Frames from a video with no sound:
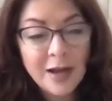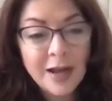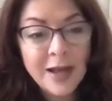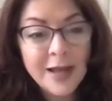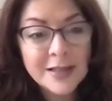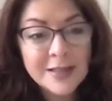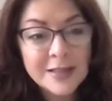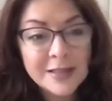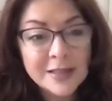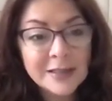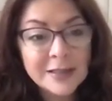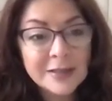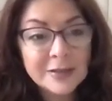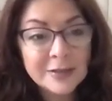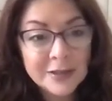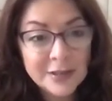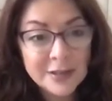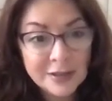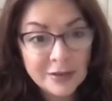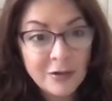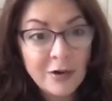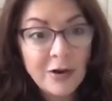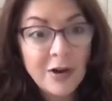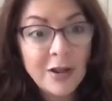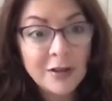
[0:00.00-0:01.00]
I had to literally
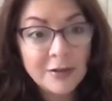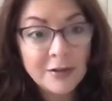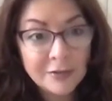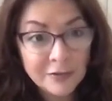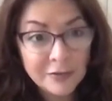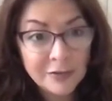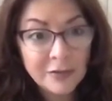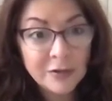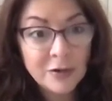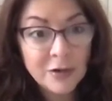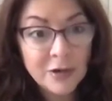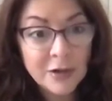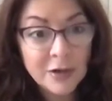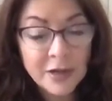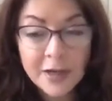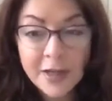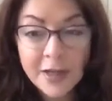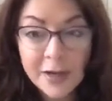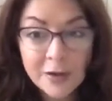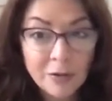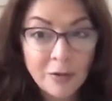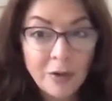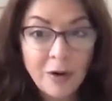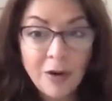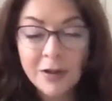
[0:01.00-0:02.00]
crawl on the floor. And I
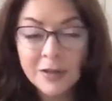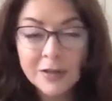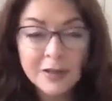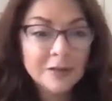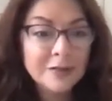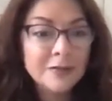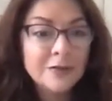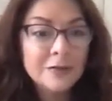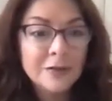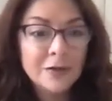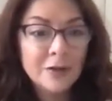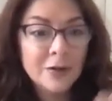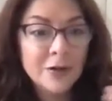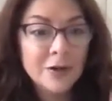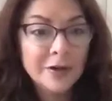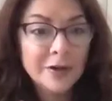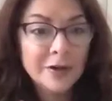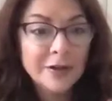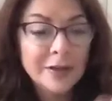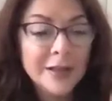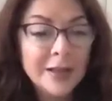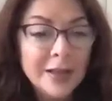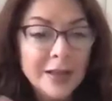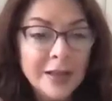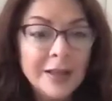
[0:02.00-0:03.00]
crawled on the
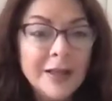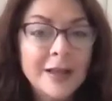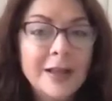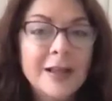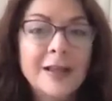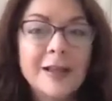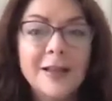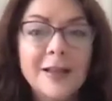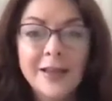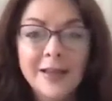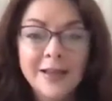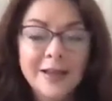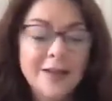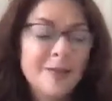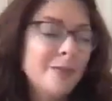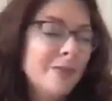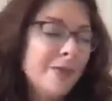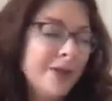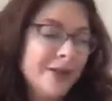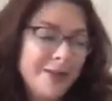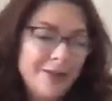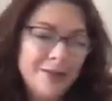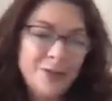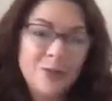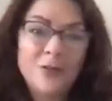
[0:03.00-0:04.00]
floor, laid on
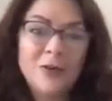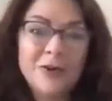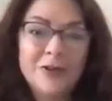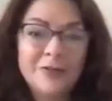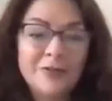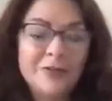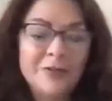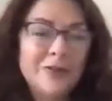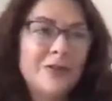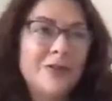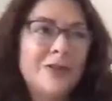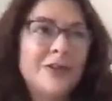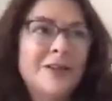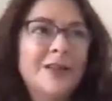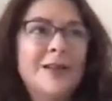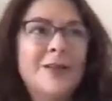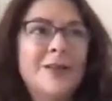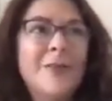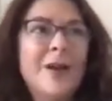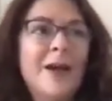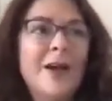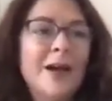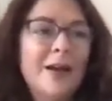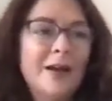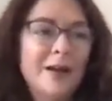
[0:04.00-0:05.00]
the wooden floor and laid
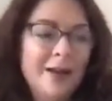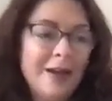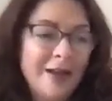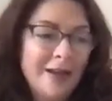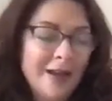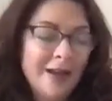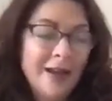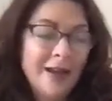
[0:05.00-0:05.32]
back.